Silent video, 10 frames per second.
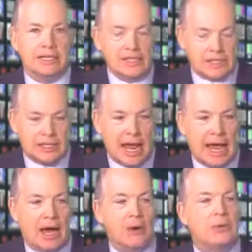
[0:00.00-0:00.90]
that at
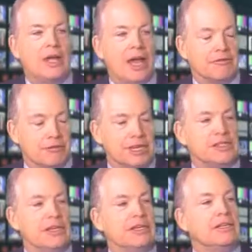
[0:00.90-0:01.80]
least now we
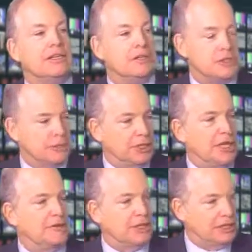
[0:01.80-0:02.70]
have reason
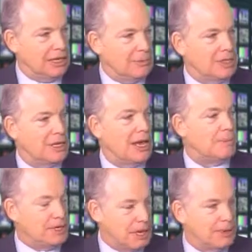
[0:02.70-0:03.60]
to believe that the
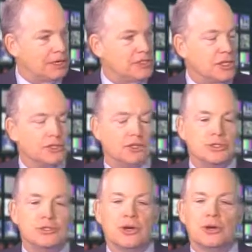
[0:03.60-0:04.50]
epidemic is
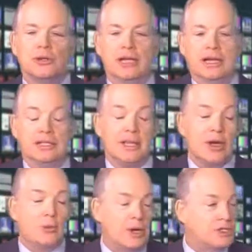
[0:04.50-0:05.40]
under control.
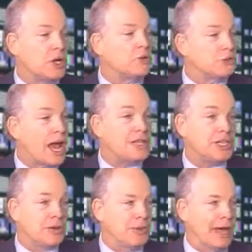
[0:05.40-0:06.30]
And what's so
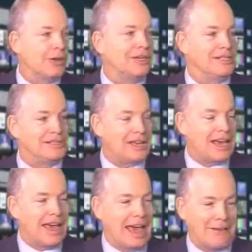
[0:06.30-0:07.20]
tragic about it
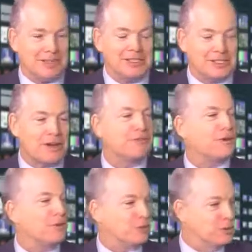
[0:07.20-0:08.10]
is, having
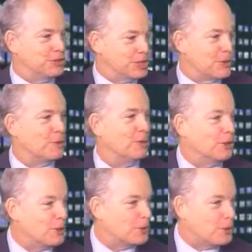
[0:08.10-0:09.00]
suffered through the
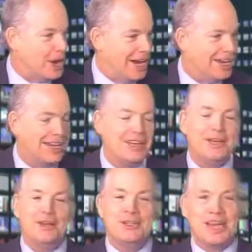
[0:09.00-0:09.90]
terrible
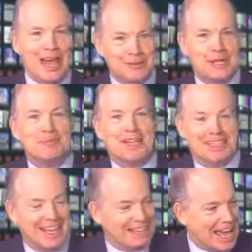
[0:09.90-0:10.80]
earthquake, to have
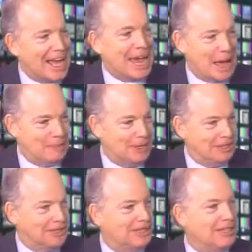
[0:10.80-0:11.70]
something like that
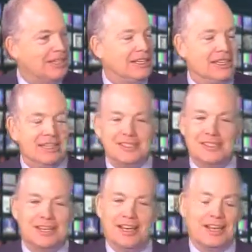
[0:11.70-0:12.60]
happen
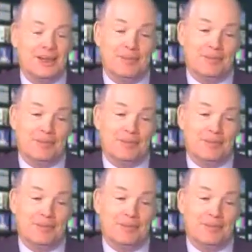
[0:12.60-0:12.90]
is,